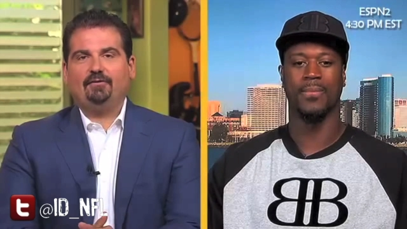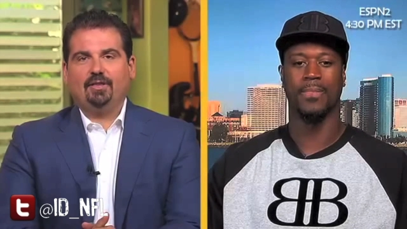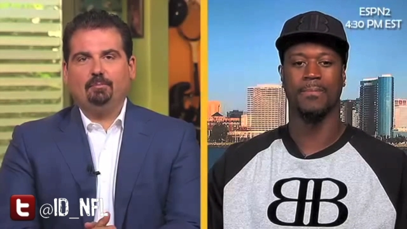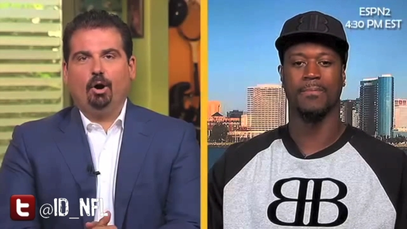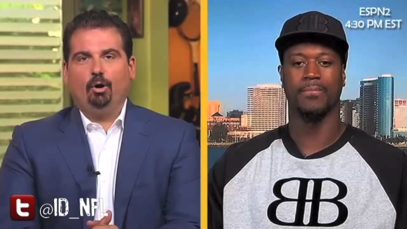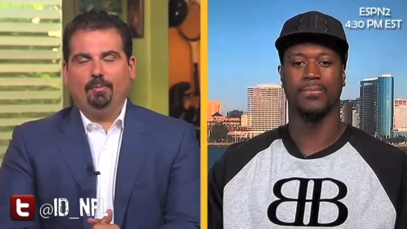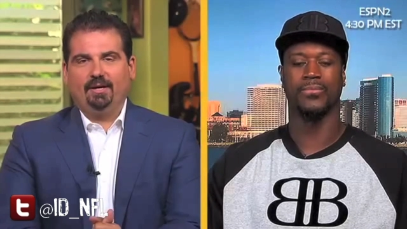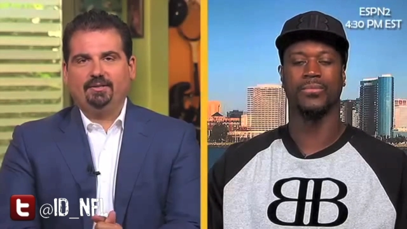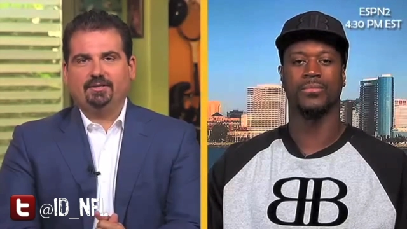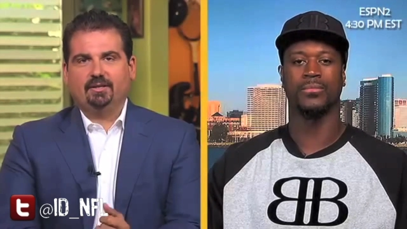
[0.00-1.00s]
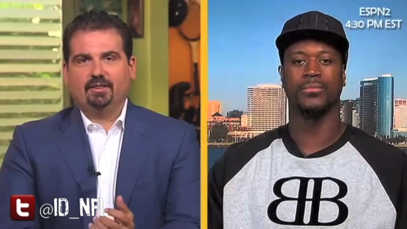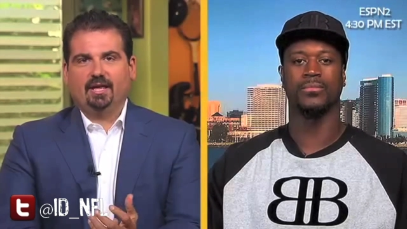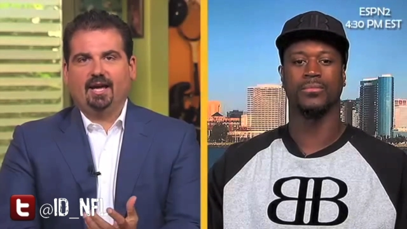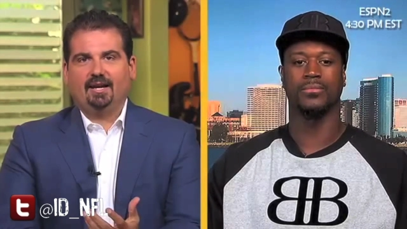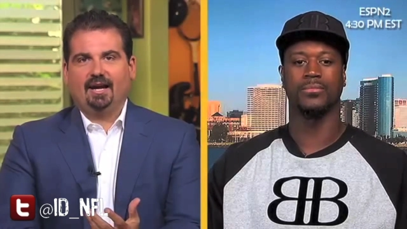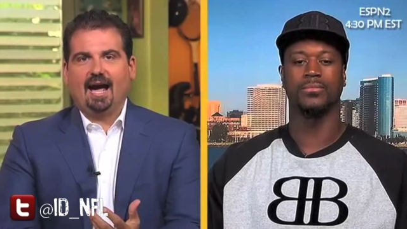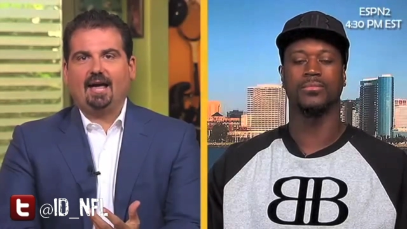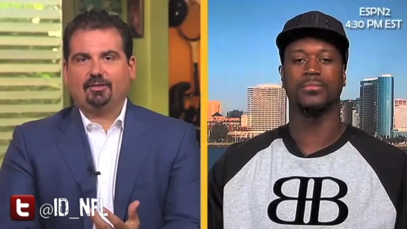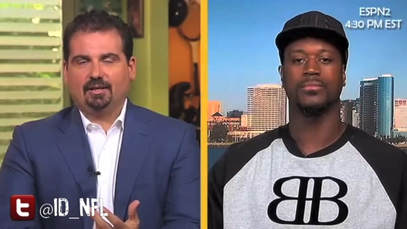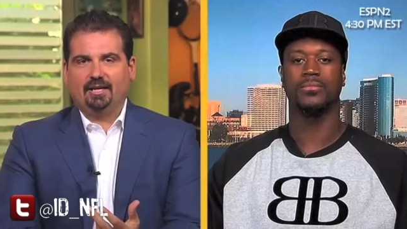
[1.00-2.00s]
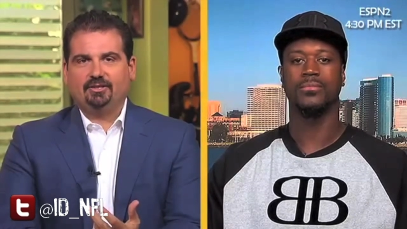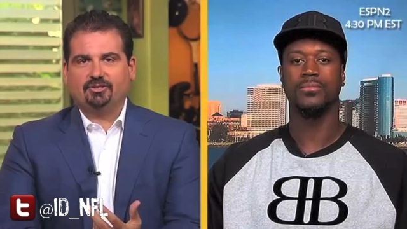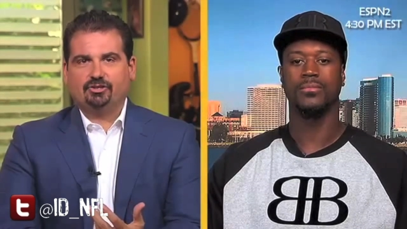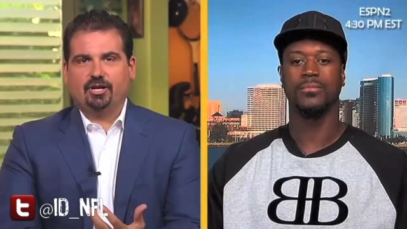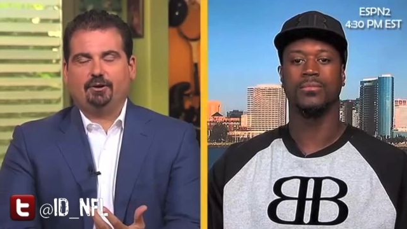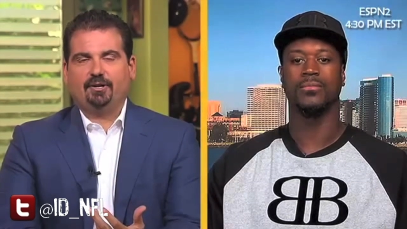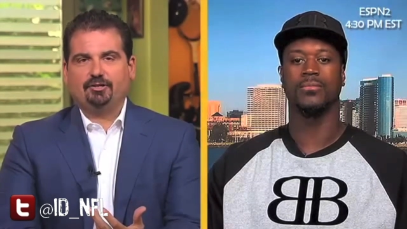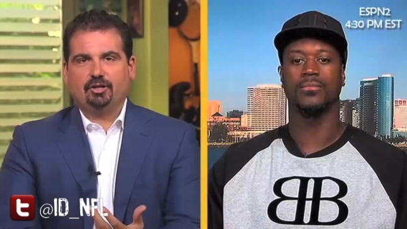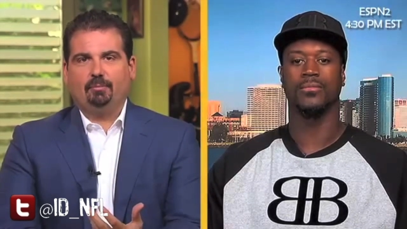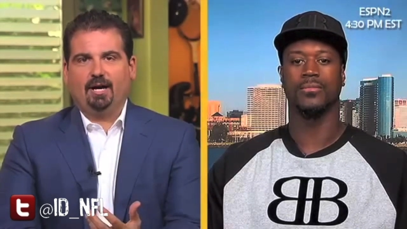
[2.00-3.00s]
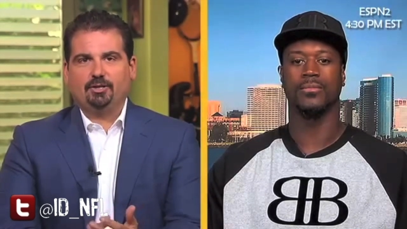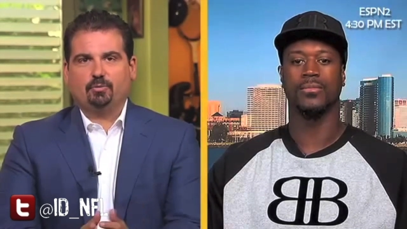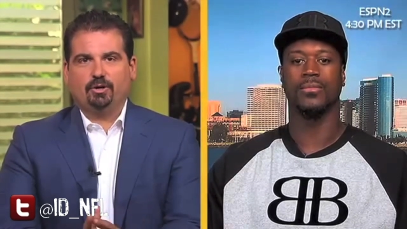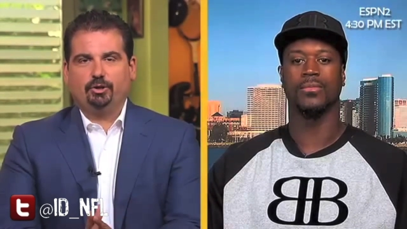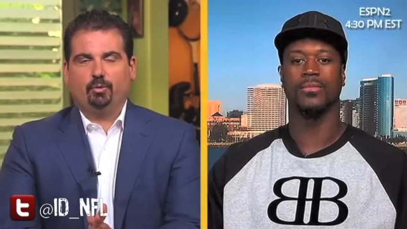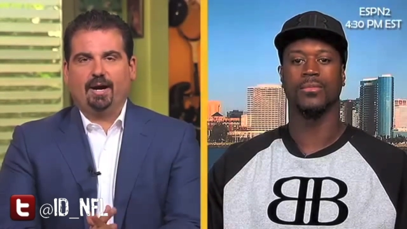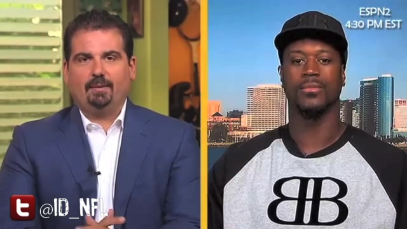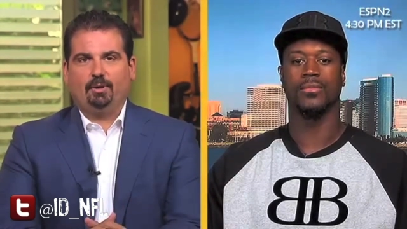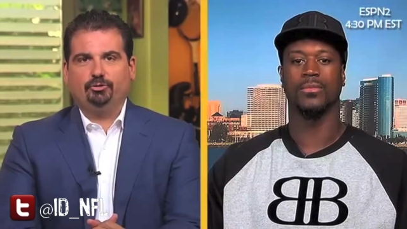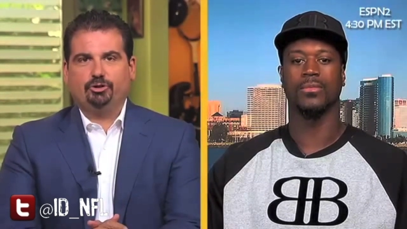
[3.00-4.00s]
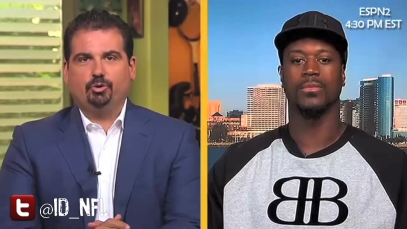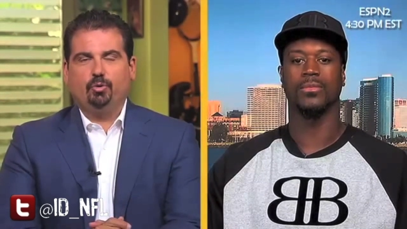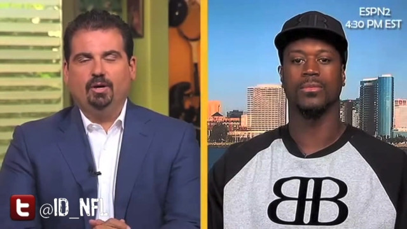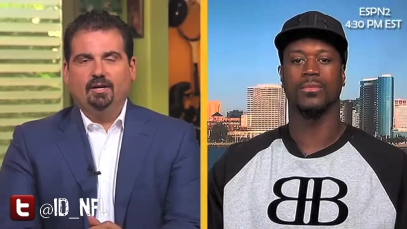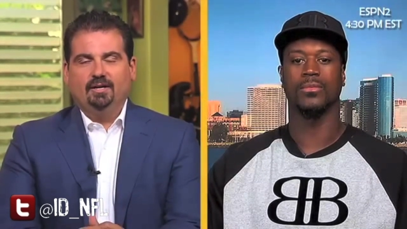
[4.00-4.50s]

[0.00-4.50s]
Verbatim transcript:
Speaker 1: the moment that athletes cherish so much, where you were able to